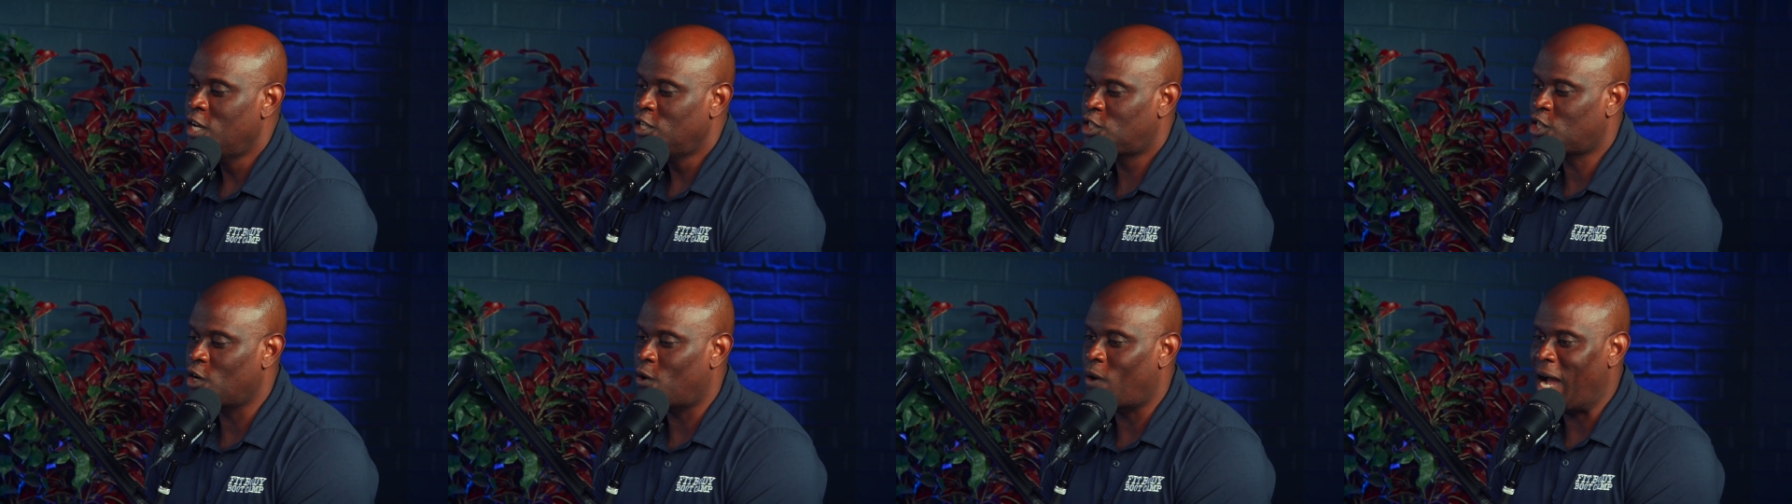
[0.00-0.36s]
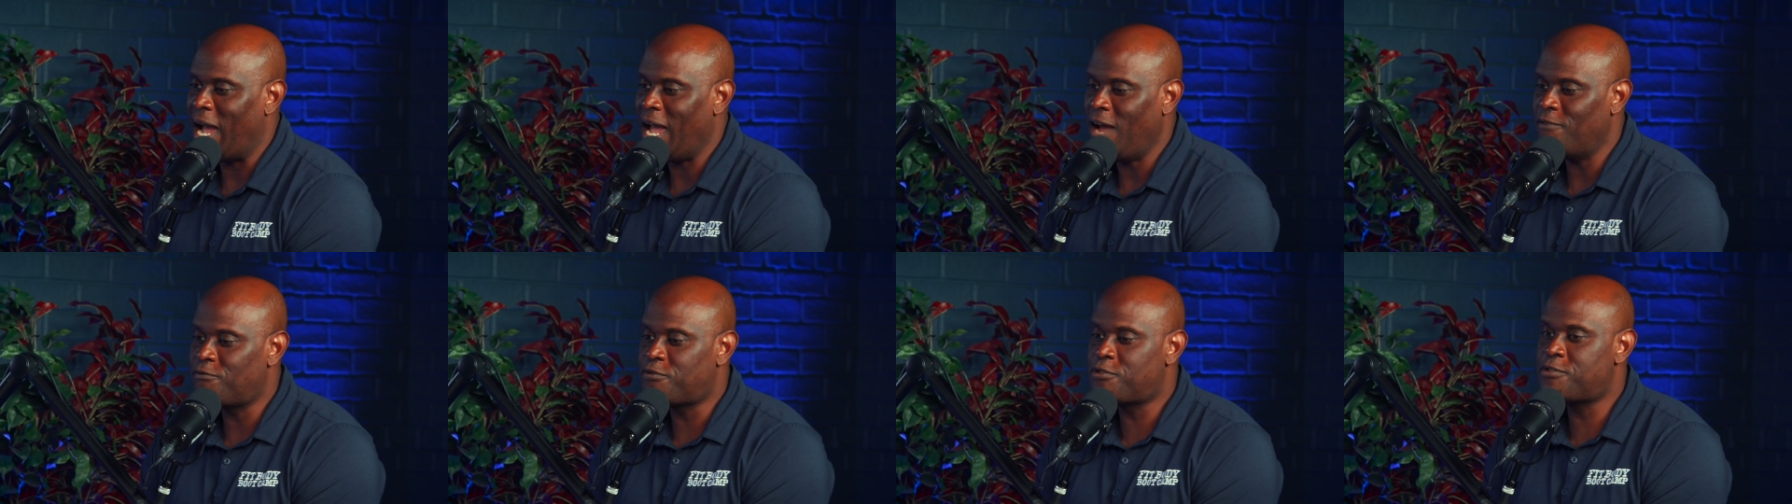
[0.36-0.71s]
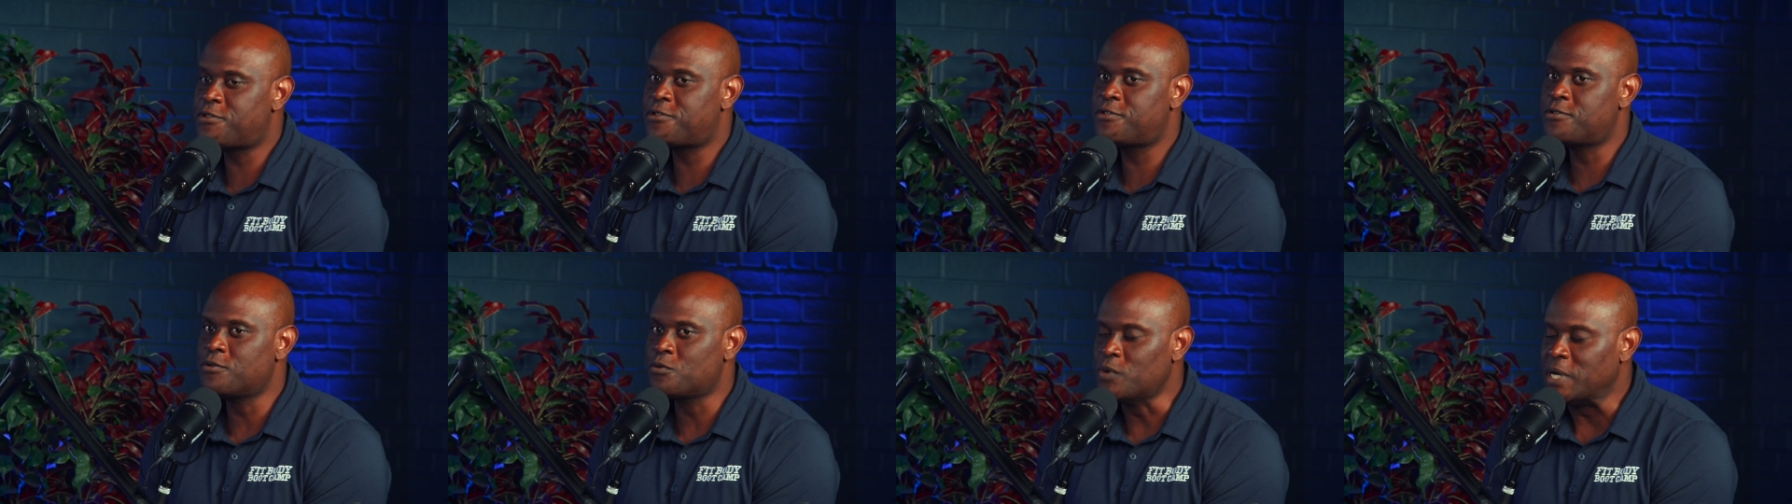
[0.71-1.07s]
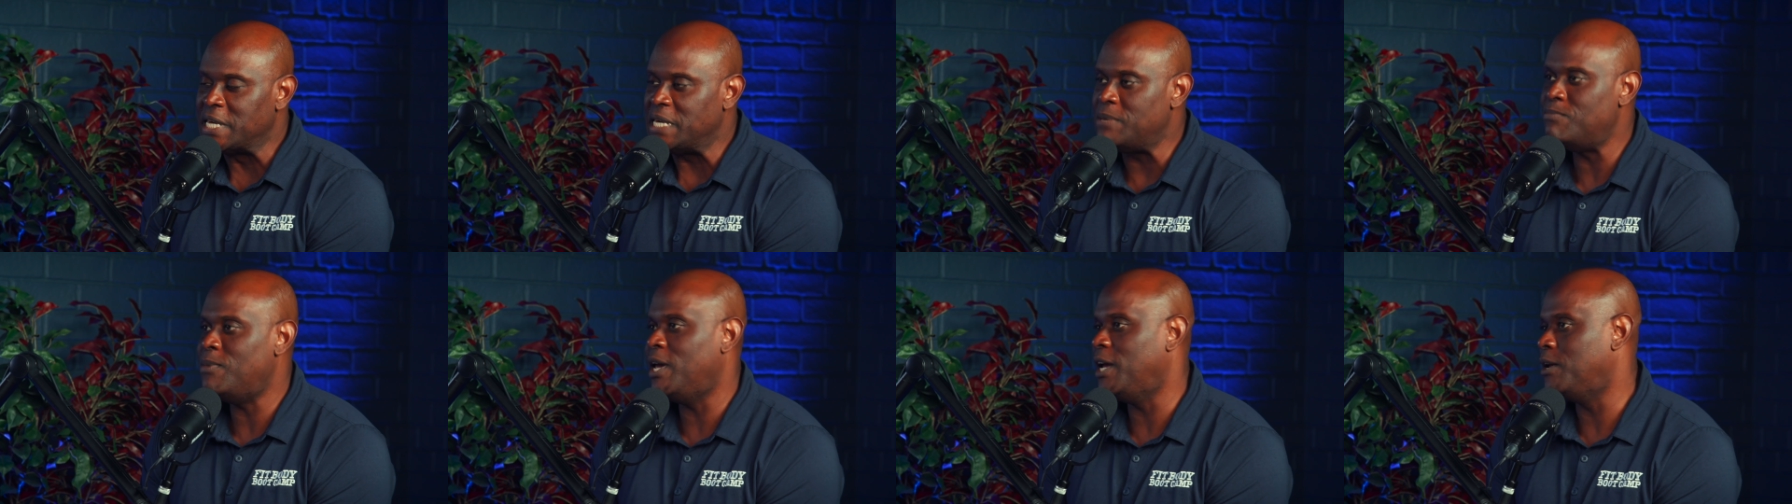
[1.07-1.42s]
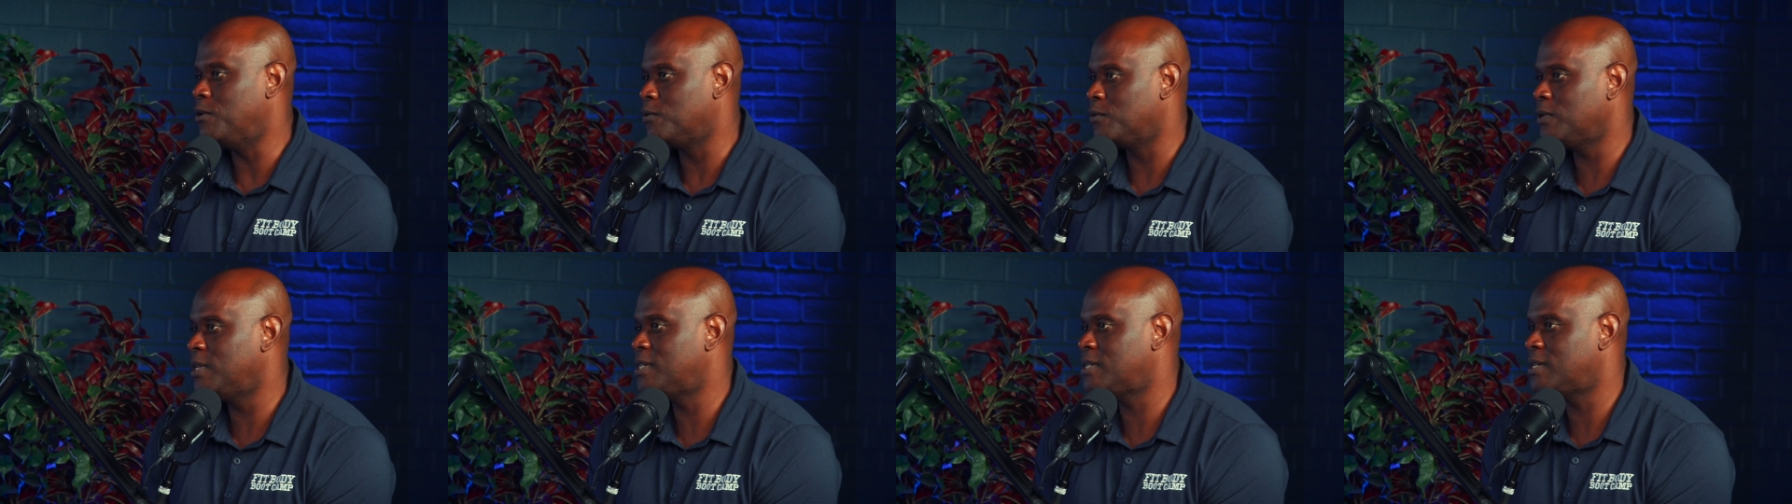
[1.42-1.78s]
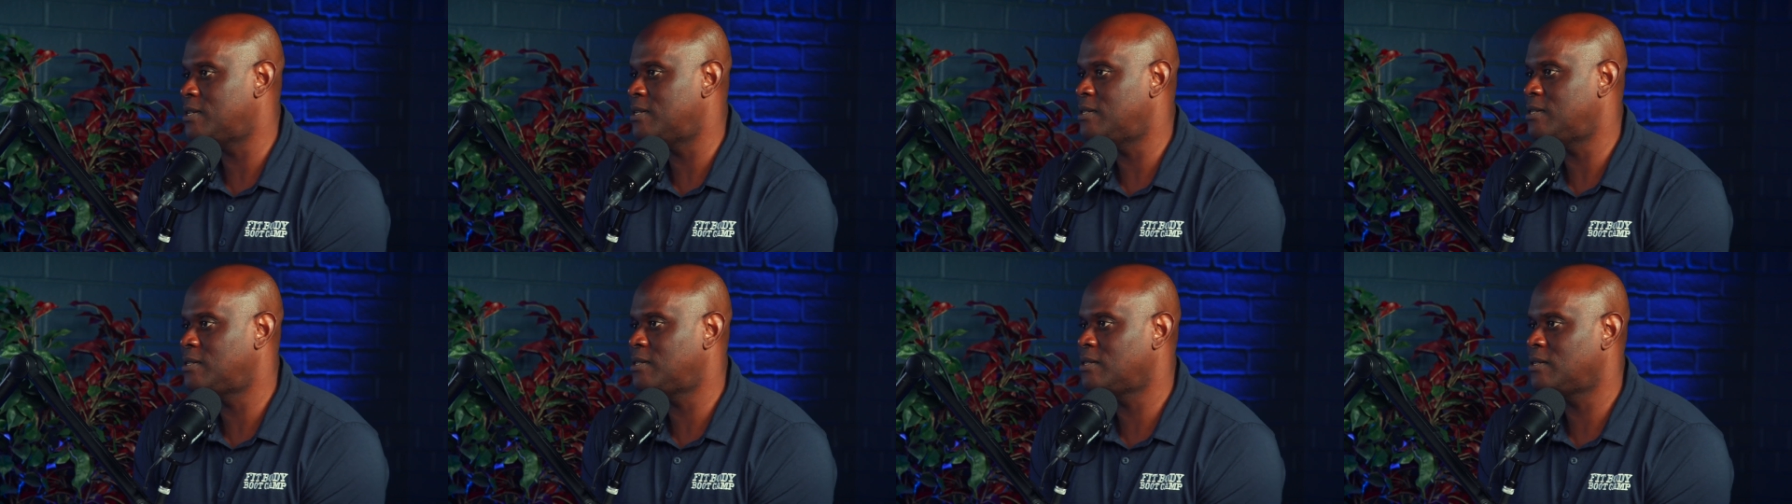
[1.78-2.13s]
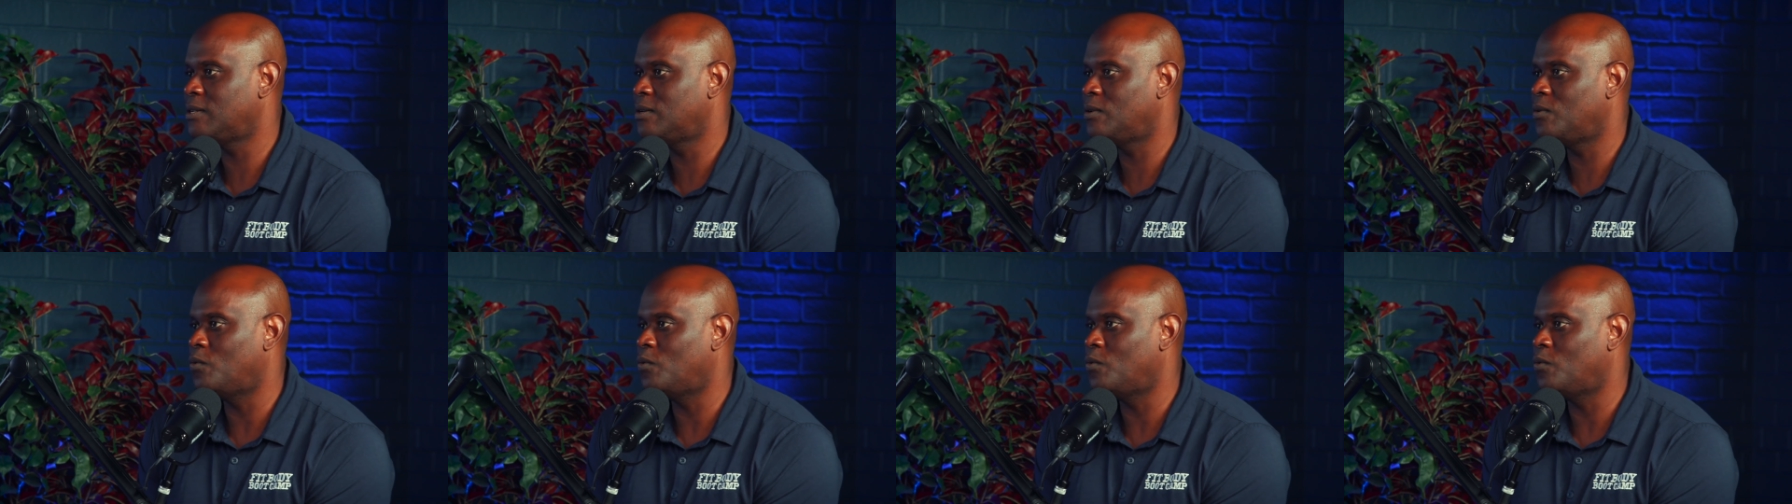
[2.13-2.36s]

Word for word: So I have three main reasons